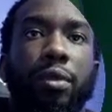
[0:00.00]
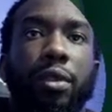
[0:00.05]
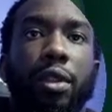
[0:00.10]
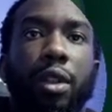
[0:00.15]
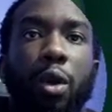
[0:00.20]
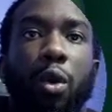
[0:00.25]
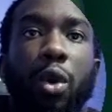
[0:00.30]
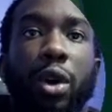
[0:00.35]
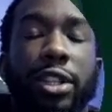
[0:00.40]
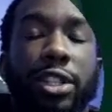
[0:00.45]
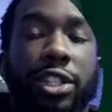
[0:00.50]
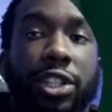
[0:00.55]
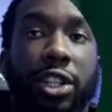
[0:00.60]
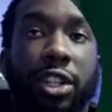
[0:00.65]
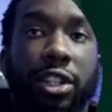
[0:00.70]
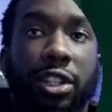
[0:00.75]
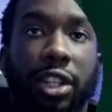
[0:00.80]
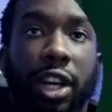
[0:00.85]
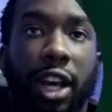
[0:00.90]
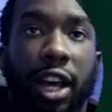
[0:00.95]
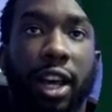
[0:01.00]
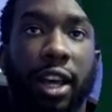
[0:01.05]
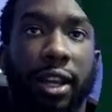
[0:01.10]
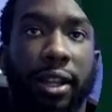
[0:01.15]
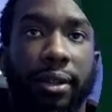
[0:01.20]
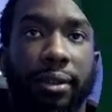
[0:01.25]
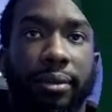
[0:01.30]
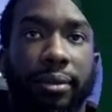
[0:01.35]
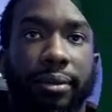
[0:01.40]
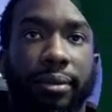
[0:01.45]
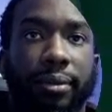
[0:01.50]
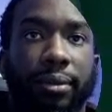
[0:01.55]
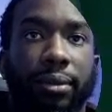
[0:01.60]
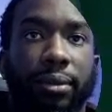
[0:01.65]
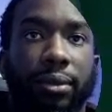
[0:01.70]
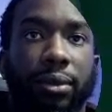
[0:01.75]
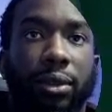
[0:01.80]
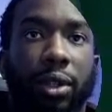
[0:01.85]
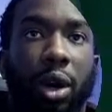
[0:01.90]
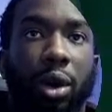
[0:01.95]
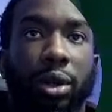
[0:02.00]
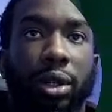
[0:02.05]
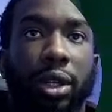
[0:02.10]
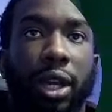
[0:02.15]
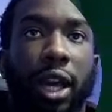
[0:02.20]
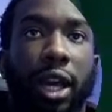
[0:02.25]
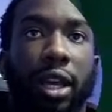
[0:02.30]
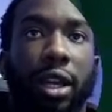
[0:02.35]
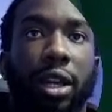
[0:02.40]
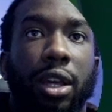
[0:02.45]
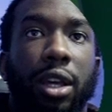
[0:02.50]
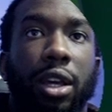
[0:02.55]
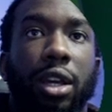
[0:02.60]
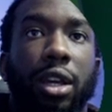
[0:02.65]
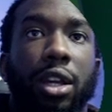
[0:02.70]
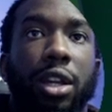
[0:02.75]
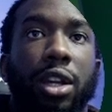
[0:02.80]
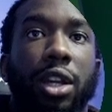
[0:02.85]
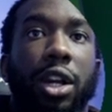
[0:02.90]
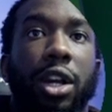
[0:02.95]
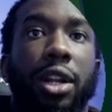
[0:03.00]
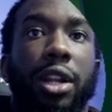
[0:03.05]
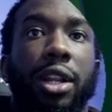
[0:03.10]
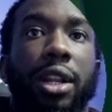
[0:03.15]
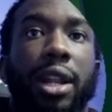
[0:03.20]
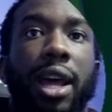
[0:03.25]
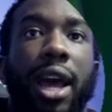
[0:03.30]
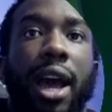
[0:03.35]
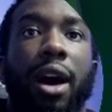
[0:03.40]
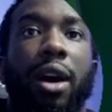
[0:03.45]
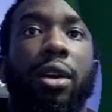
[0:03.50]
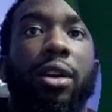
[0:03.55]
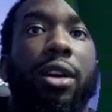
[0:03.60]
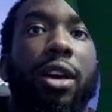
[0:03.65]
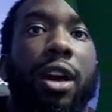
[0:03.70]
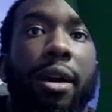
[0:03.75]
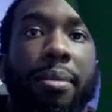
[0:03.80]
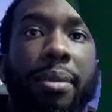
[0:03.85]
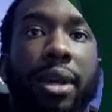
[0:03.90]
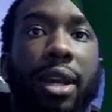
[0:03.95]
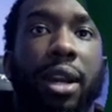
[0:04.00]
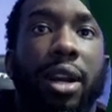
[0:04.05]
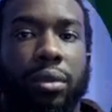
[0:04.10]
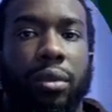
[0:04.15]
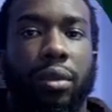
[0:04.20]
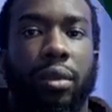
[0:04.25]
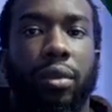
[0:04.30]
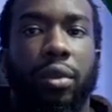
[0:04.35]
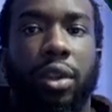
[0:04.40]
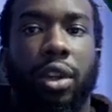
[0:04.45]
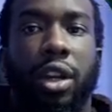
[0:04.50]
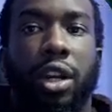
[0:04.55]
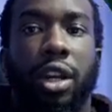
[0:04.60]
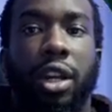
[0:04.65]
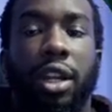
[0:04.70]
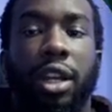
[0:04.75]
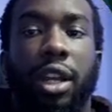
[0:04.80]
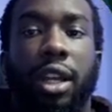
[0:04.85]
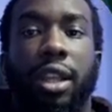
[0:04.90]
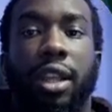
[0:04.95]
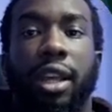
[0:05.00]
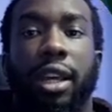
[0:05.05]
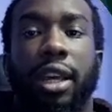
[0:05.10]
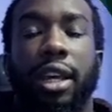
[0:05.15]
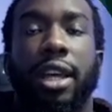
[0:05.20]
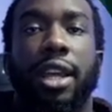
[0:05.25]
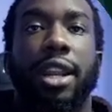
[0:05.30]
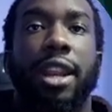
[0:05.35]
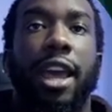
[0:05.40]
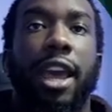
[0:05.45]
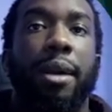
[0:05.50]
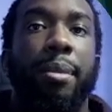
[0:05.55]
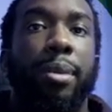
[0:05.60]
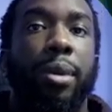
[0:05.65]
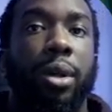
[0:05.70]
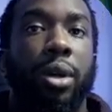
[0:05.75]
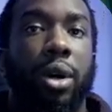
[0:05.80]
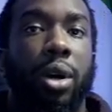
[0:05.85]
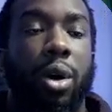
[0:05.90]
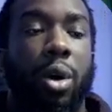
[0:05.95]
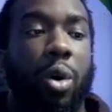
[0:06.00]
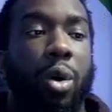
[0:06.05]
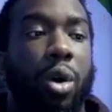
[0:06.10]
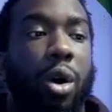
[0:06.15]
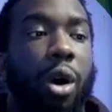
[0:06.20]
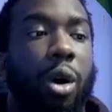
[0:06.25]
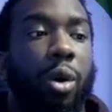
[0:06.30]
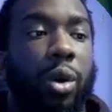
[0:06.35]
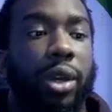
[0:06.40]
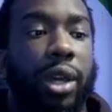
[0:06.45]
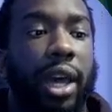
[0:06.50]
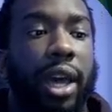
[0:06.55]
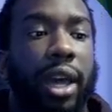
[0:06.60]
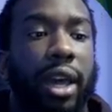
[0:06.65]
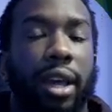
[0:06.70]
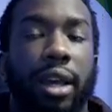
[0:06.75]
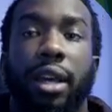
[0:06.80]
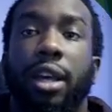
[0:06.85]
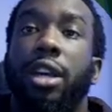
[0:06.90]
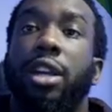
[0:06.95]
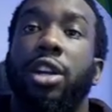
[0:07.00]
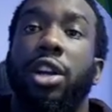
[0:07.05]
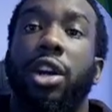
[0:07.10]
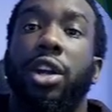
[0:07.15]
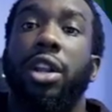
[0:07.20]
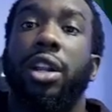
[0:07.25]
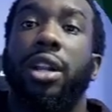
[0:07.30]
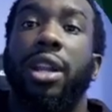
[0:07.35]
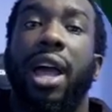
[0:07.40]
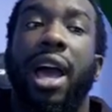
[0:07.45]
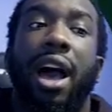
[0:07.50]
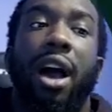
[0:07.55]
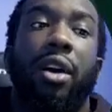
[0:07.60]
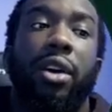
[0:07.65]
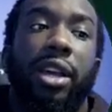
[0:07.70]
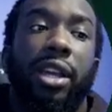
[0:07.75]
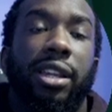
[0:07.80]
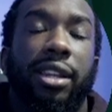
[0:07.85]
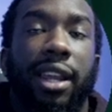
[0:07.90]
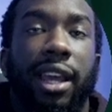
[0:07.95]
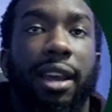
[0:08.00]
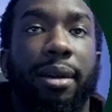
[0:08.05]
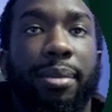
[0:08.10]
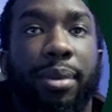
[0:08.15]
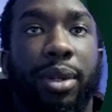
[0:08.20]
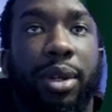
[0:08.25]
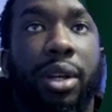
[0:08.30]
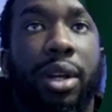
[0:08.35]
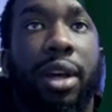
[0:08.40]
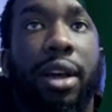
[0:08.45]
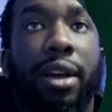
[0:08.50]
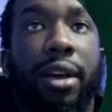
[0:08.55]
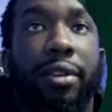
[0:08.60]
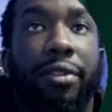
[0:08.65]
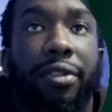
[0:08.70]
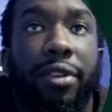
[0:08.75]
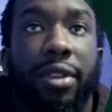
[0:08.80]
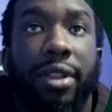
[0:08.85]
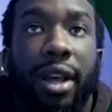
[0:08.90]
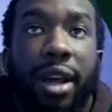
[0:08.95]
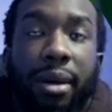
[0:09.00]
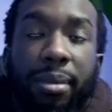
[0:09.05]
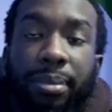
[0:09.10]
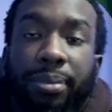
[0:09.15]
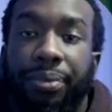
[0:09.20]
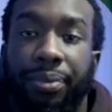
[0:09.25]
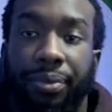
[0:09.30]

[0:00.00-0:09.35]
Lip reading: once you're done, okay, you're gonna now come here, you're gonna click enable or okay. You're gonna now enable for them